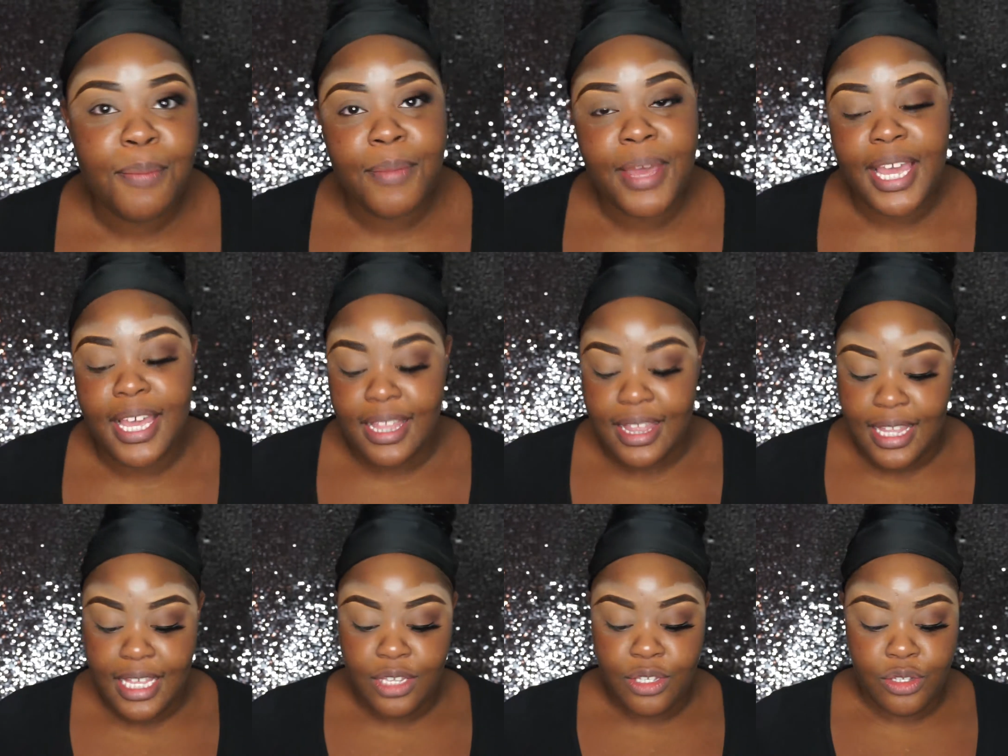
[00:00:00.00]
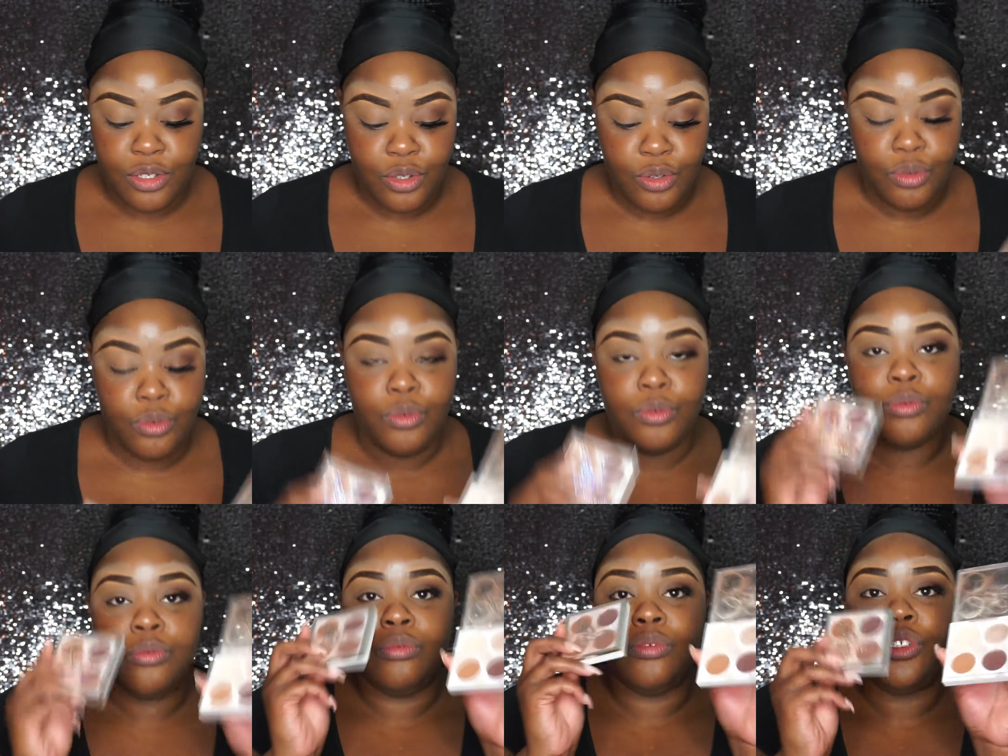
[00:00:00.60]
made these
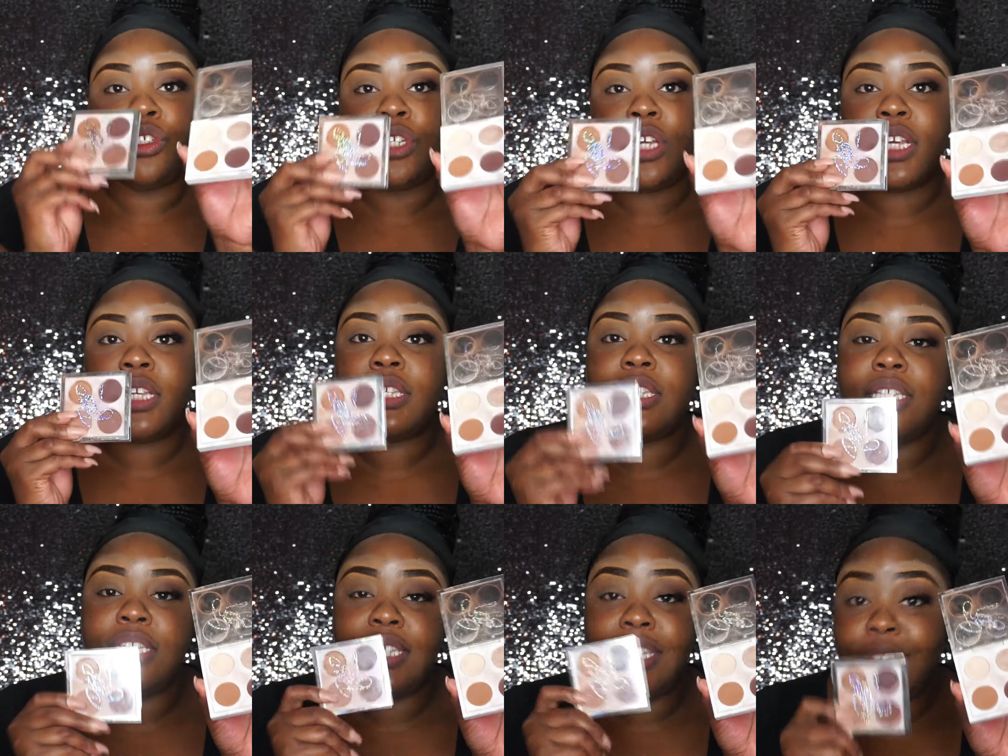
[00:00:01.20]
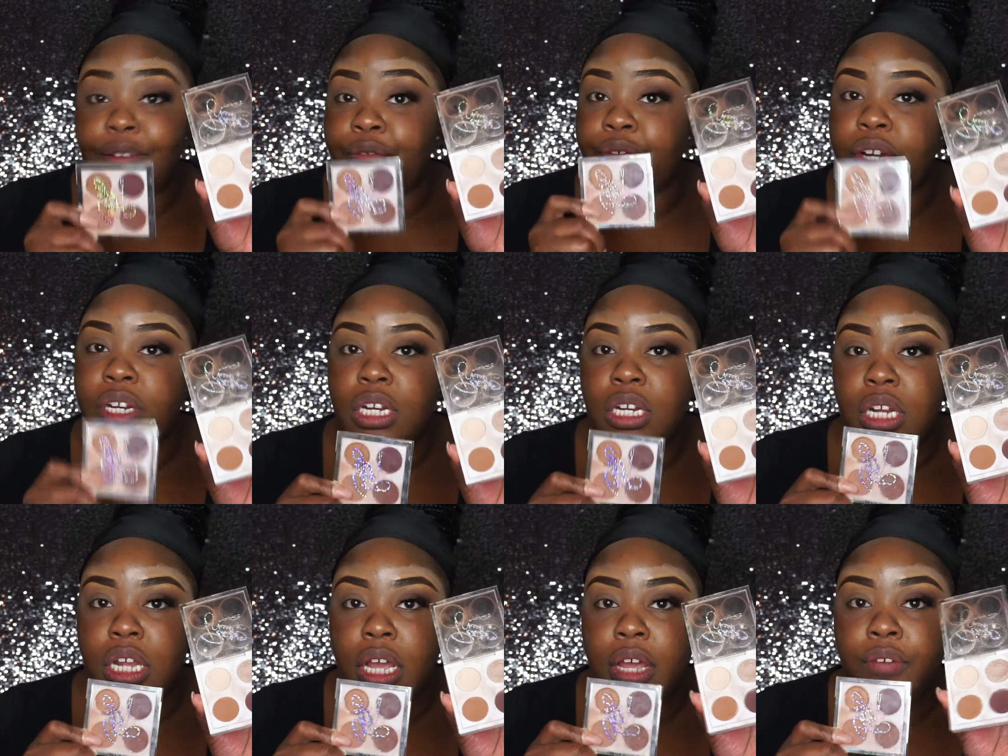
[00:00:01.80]
two just different
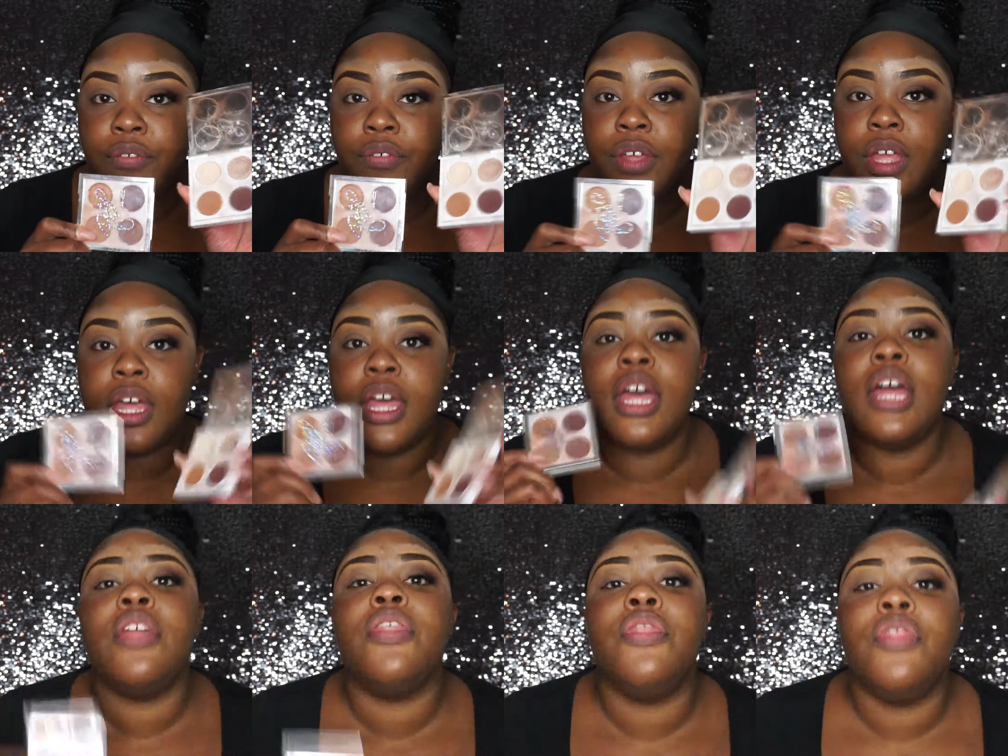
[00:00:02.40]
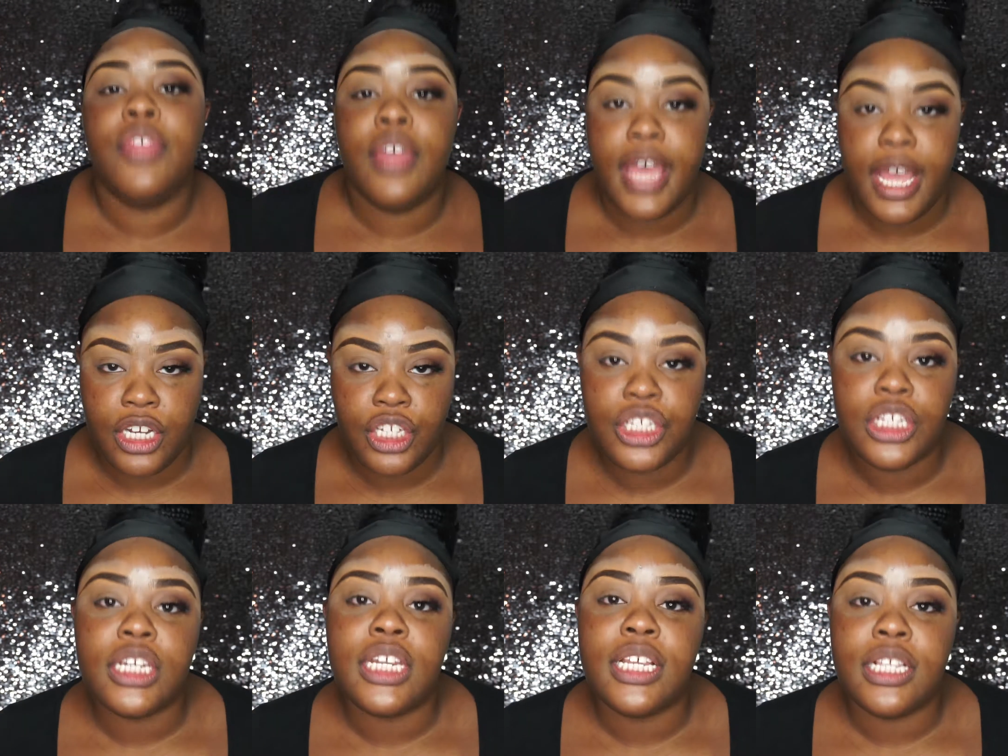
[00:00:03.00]
enough
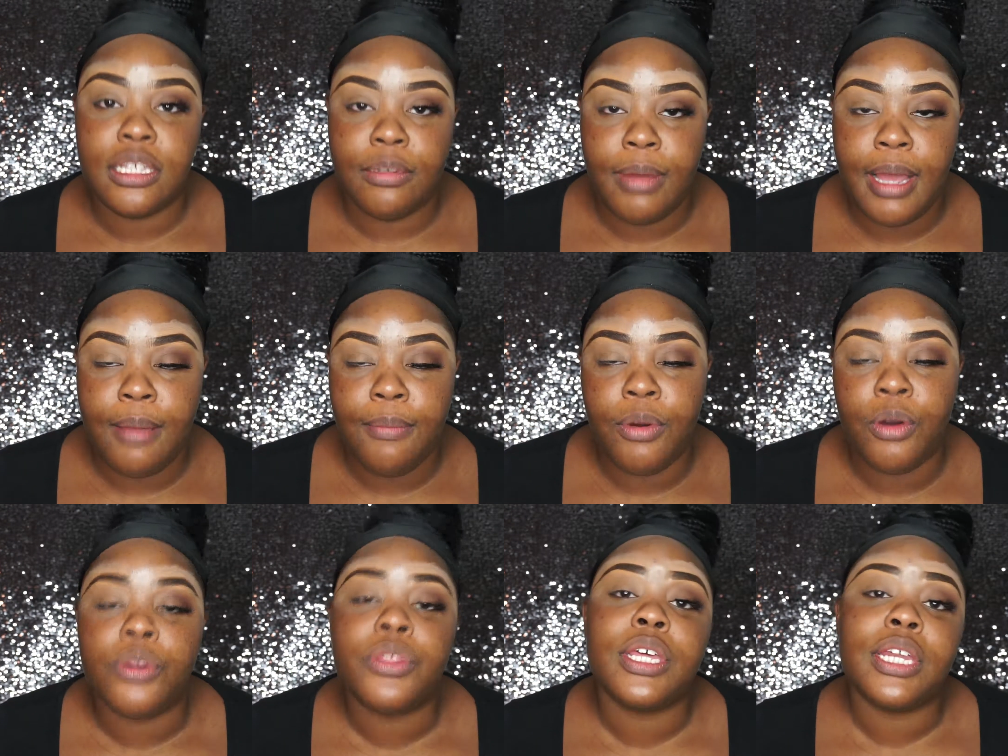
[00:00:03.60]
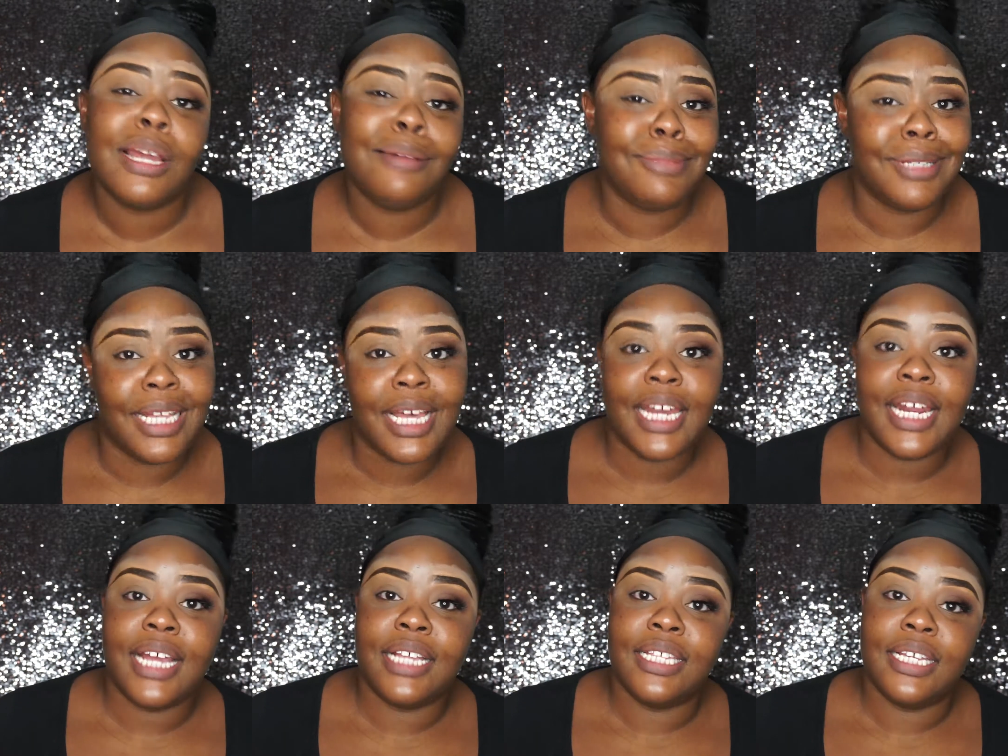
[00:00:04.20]
that you need to buy both. And I'm
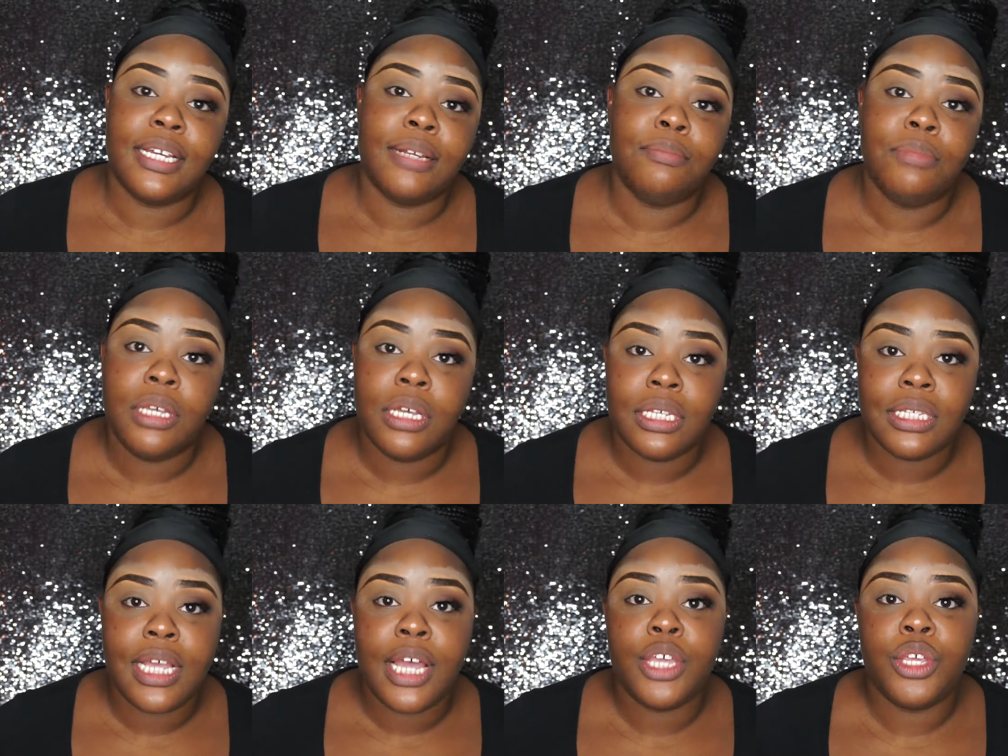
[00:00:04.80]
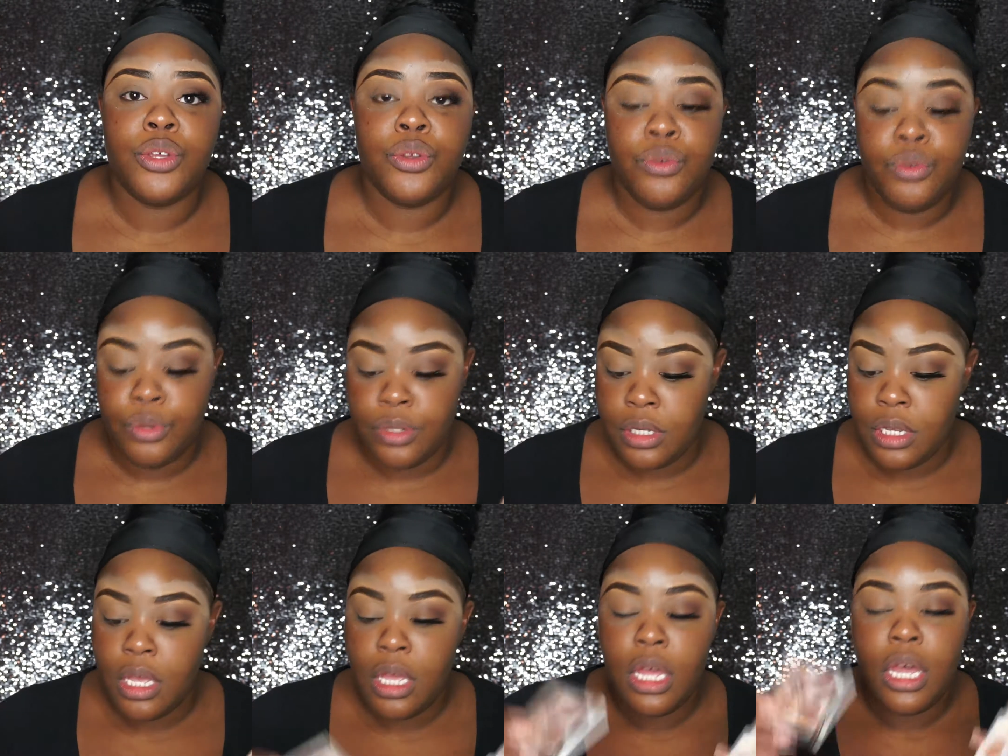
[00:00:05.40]
glad I did, because I
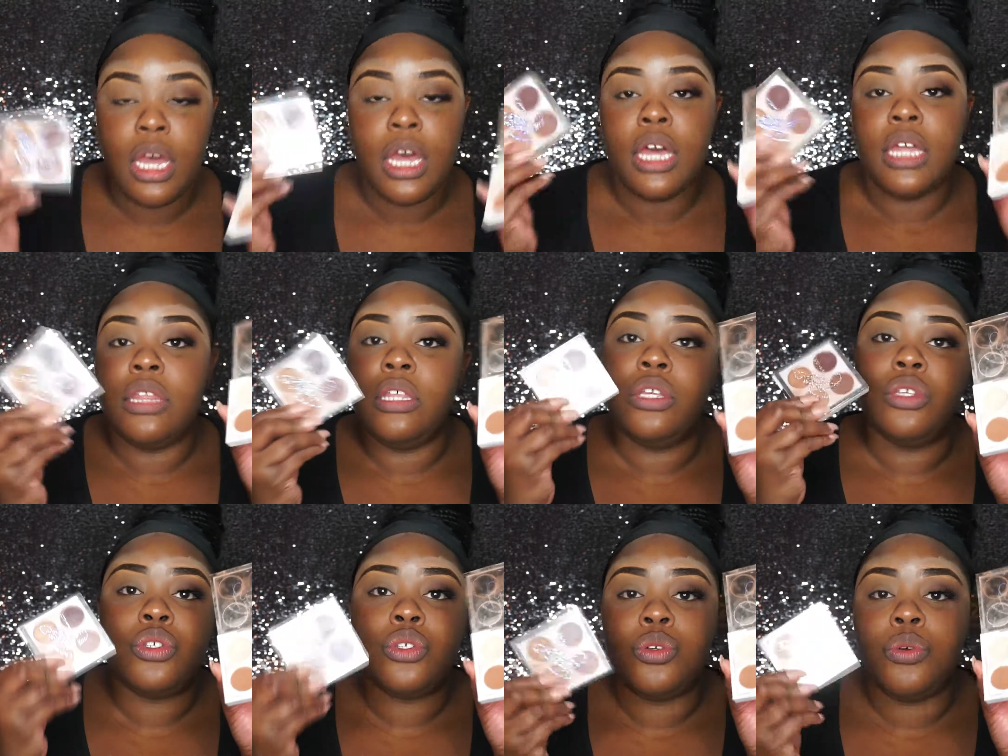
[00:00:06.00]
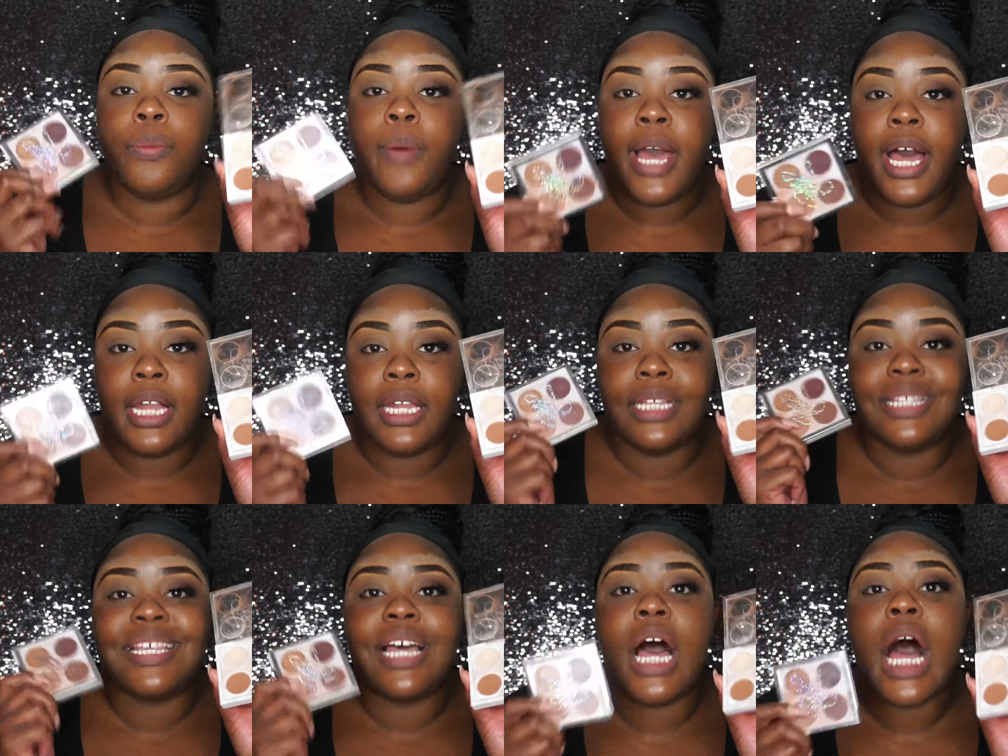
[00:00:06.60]
use these two
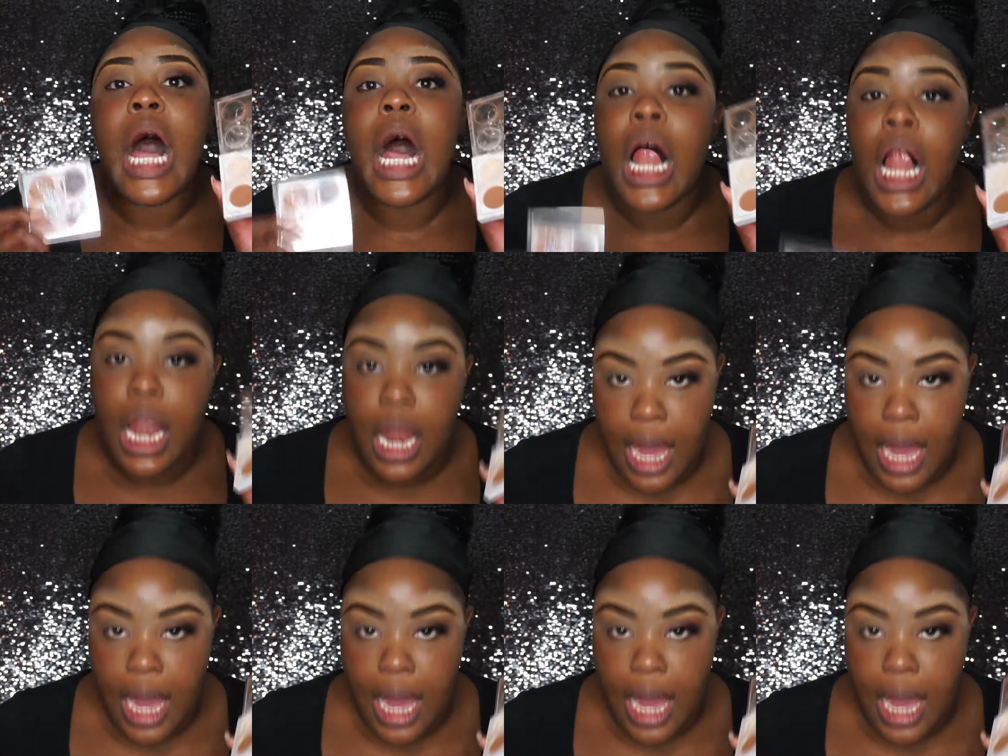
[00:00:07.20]
palettes a